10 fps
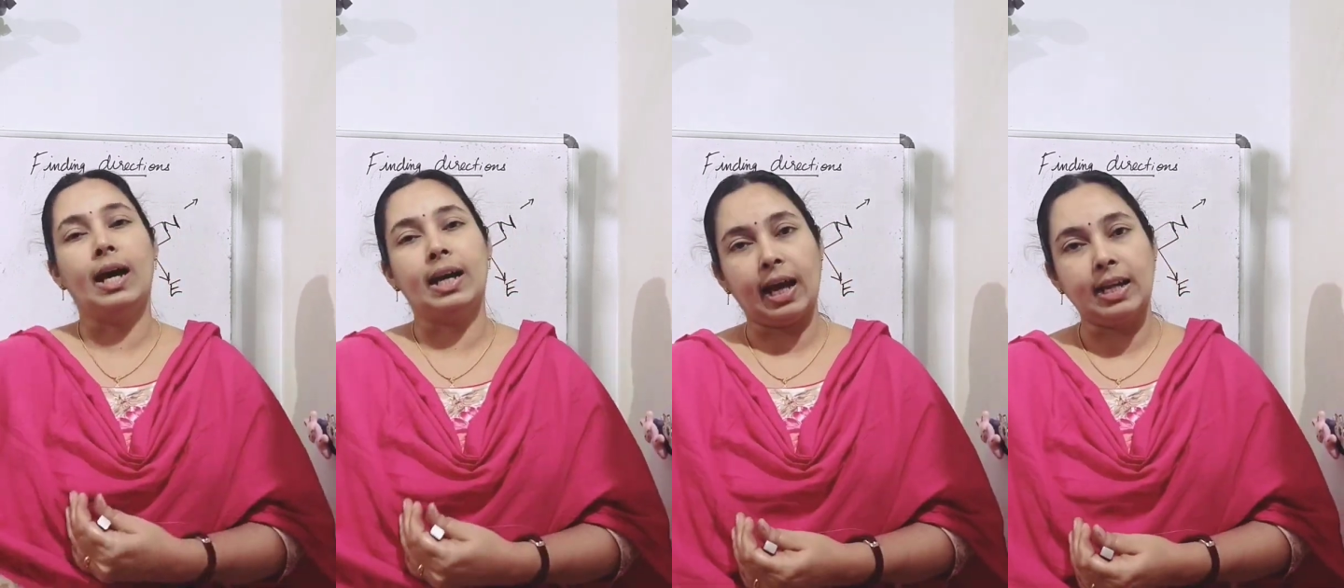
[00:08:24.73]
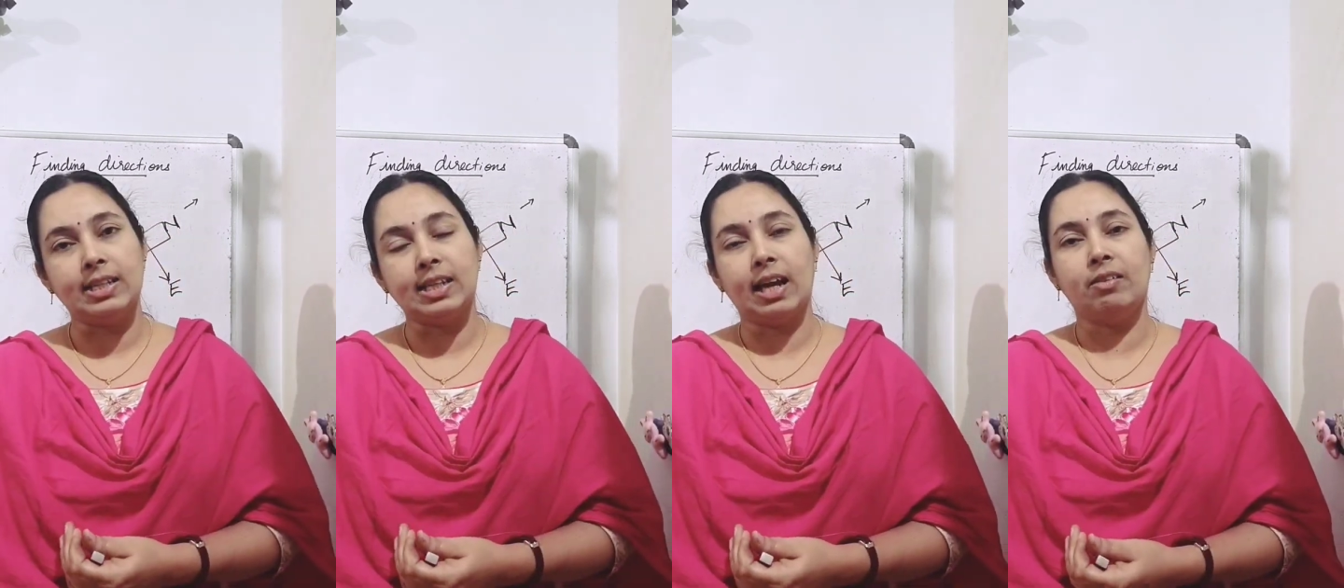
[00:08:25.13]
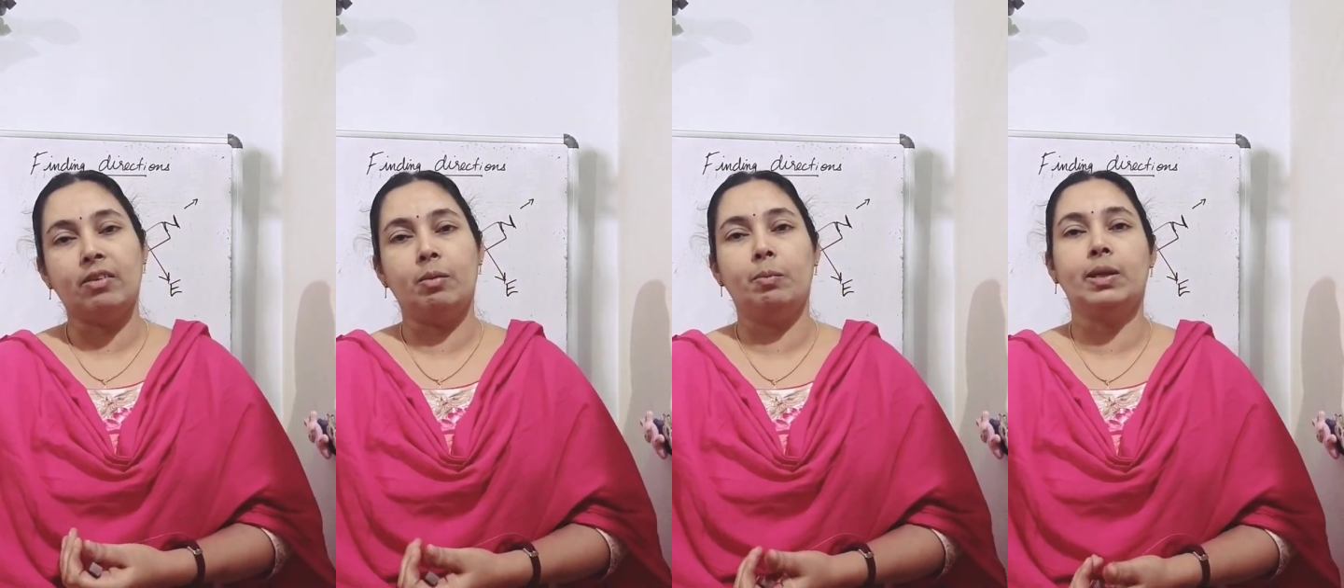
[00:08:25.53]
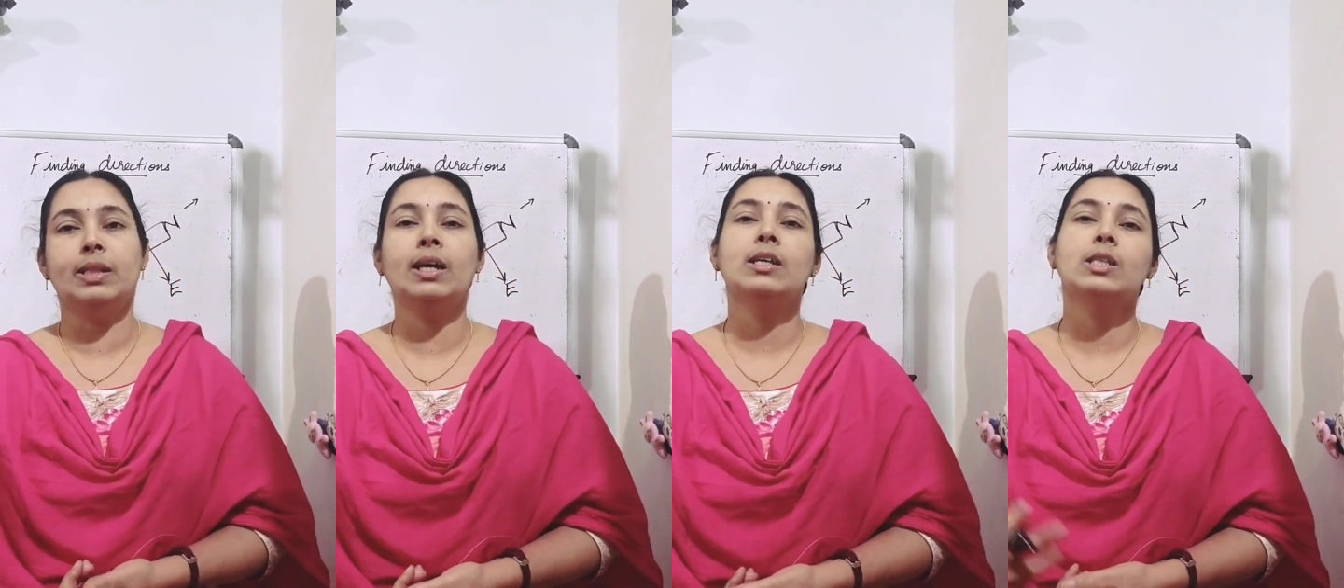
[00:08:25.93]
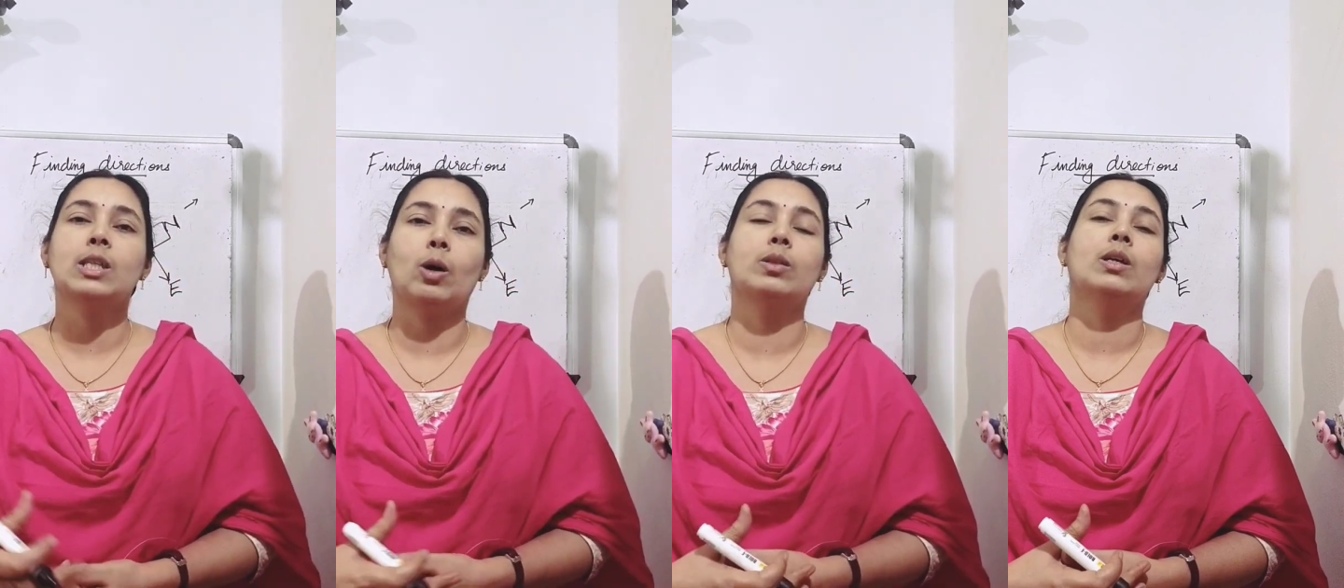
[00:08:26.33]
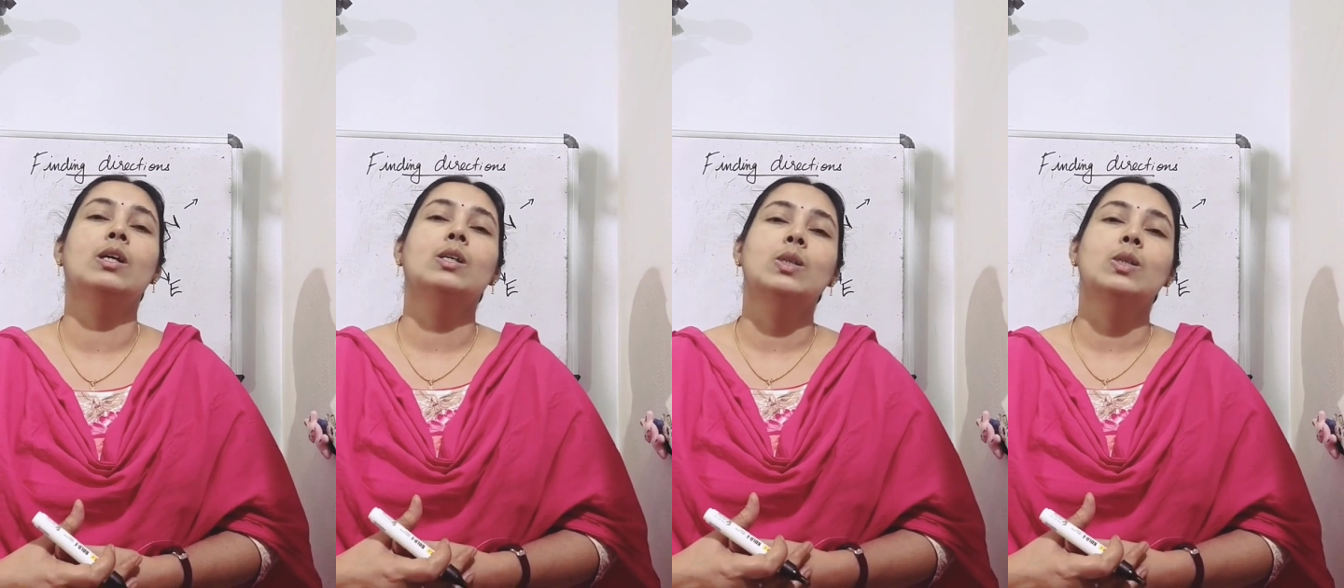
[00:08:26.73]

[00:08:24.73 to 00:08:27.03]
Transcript: and right side will be the south.